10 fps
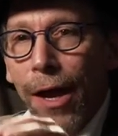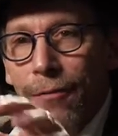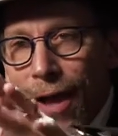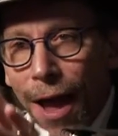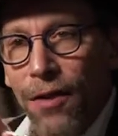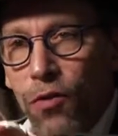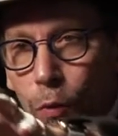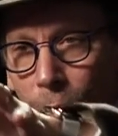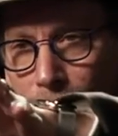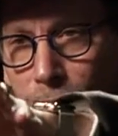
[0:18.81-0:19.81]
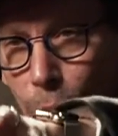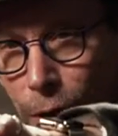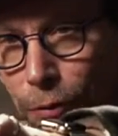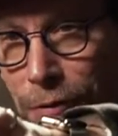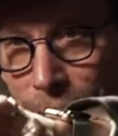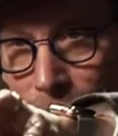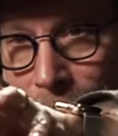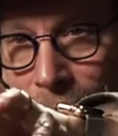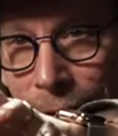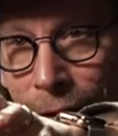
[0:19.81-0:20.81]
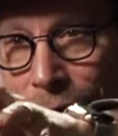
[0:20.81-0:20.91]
I have to ask, what are you interested in?